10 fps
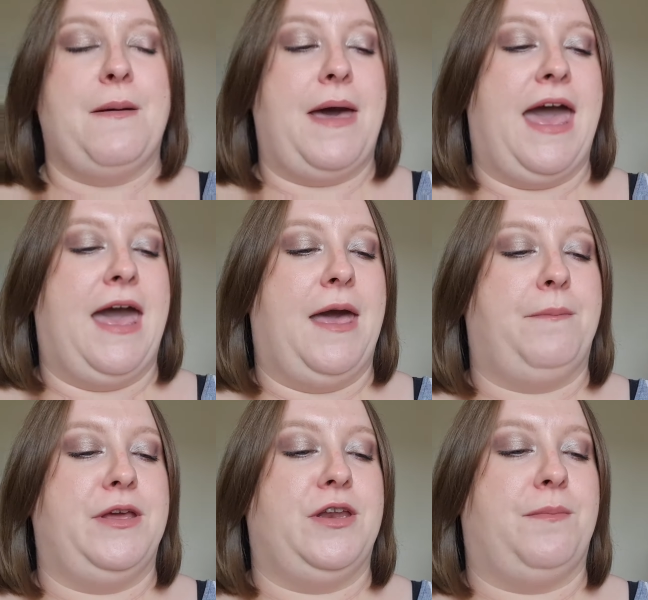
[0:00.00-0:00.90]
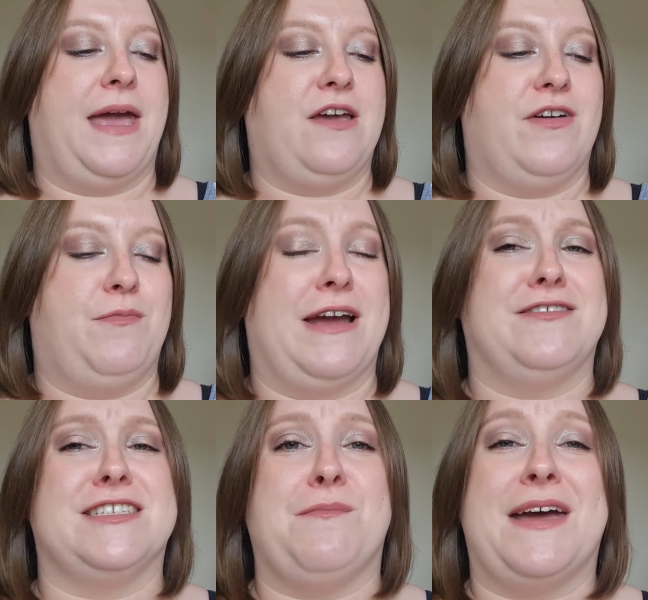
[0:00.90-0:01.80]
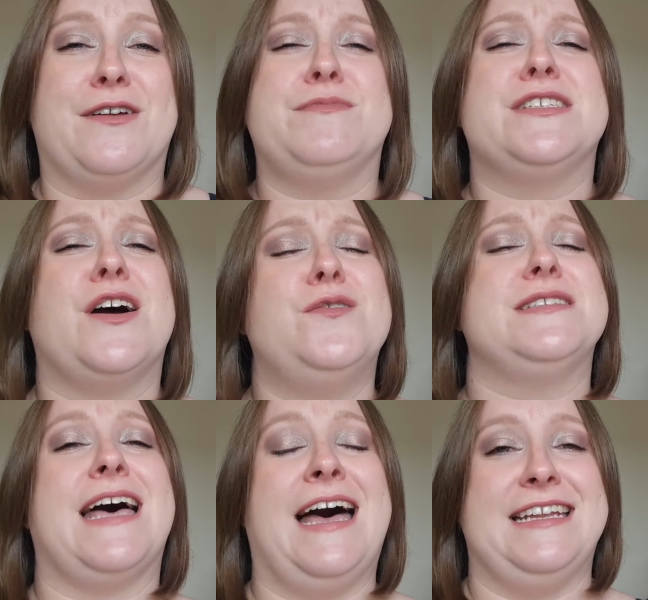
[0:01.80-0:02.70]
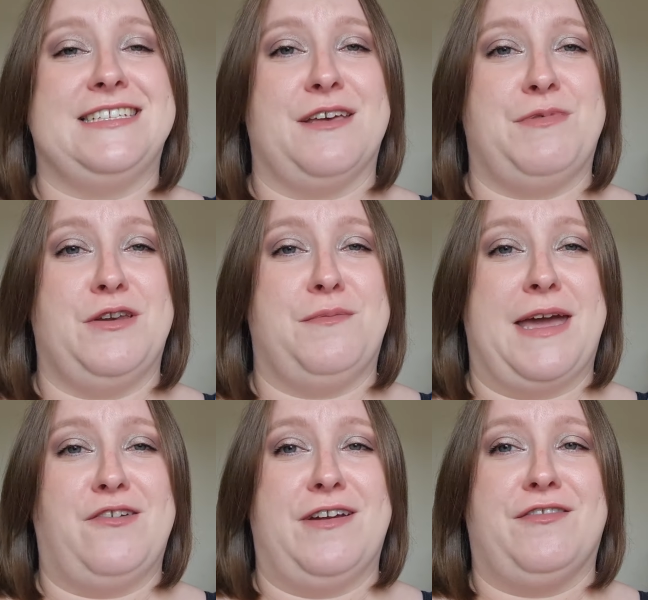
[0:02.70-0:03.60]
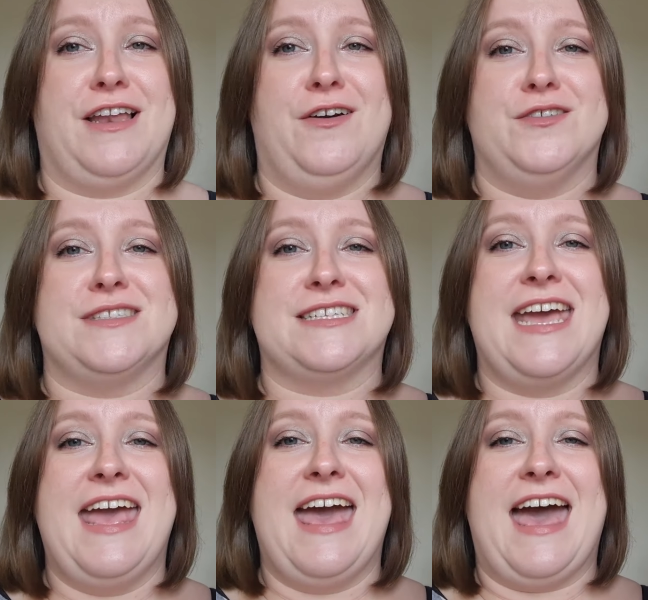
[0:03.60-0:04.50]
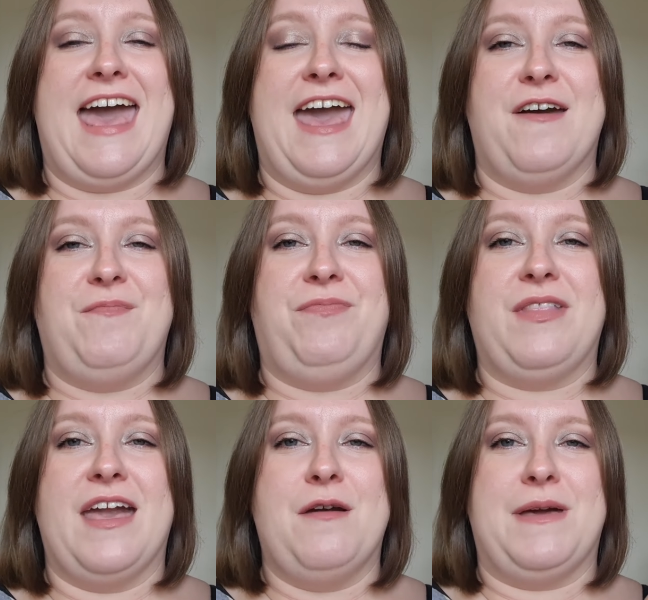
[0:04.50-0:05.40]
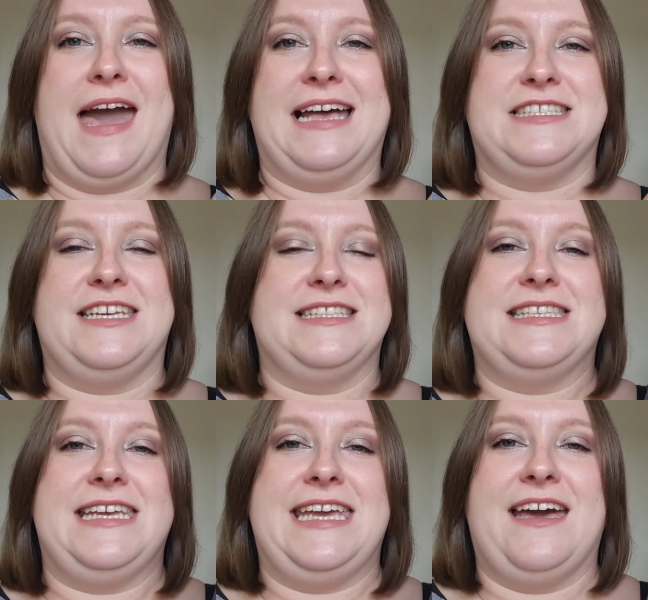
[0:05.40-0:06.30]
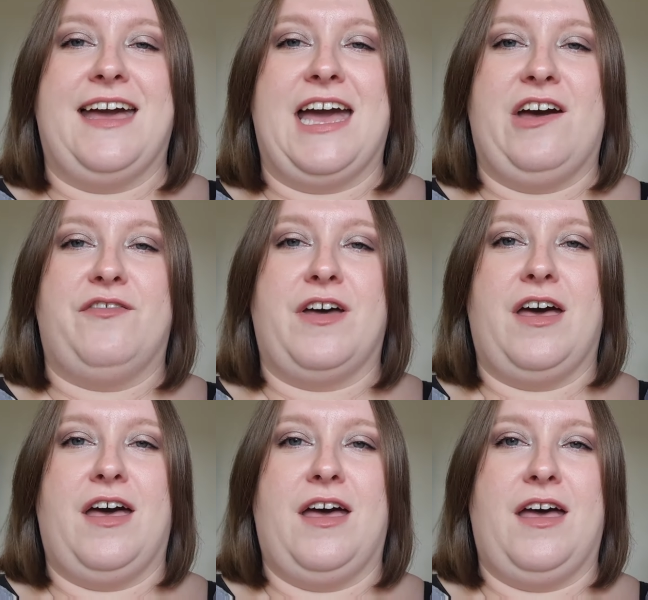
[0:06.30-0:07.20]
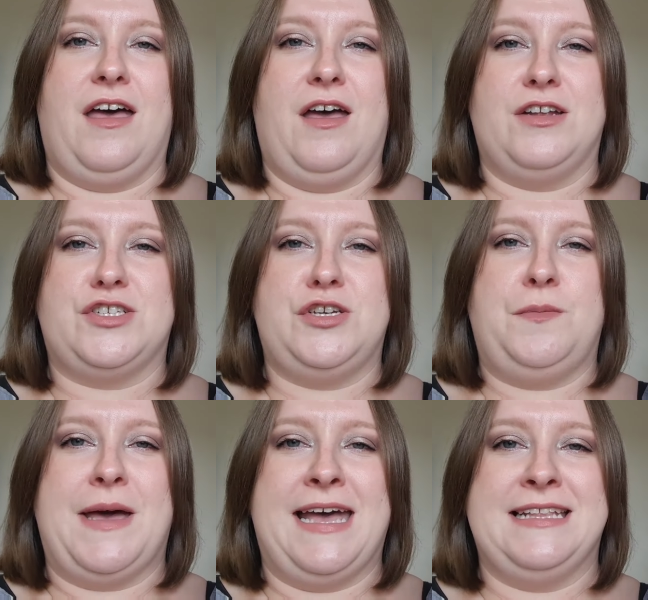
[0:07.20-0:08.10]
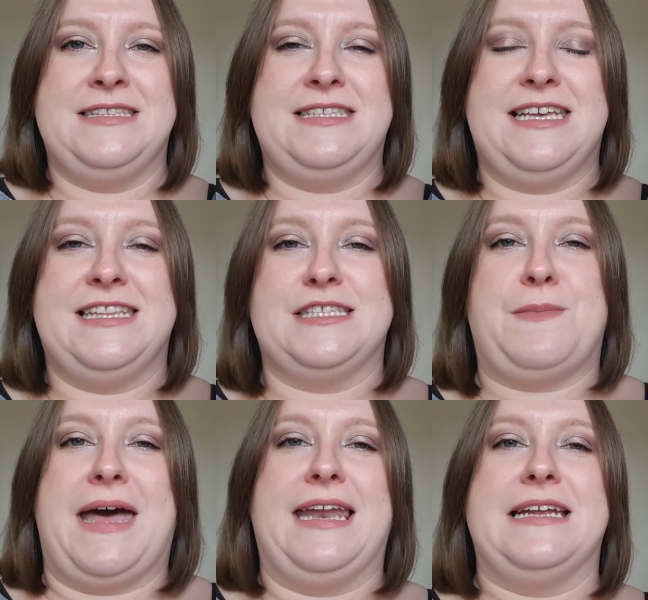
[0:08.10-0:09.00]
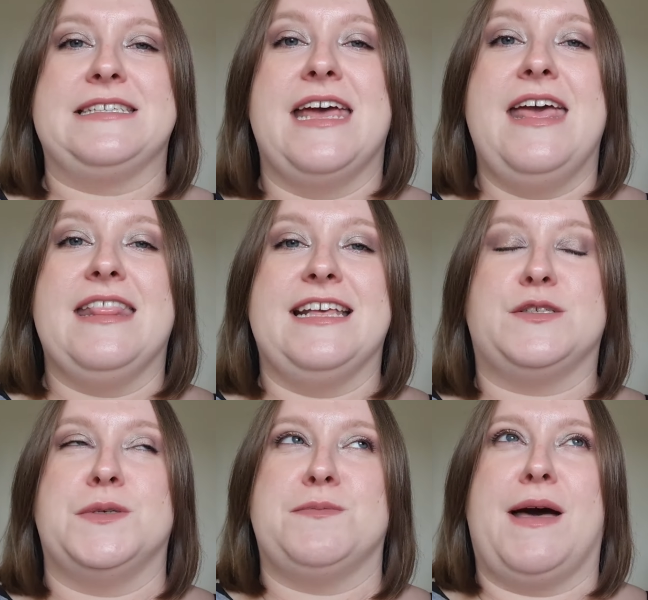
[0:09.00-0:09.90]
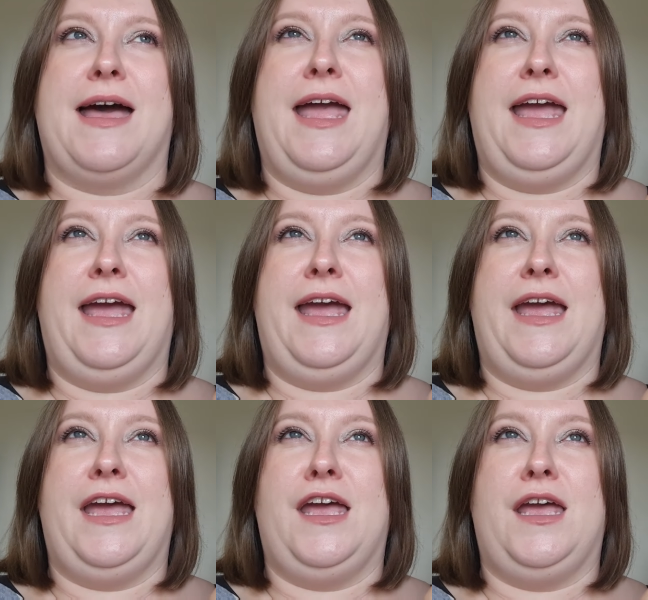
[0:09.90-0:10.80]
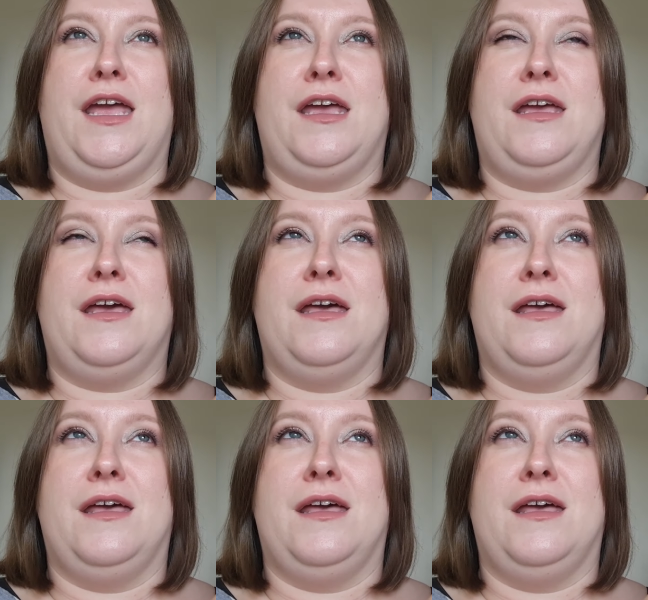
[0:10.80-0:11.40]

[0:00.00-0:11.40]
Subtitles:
Beauty Bakerie Breakfast in Bed. I'm so sad that Beauty Bakerie have closed. But yeah, as you can see, I have 2 pans in this palette. This was my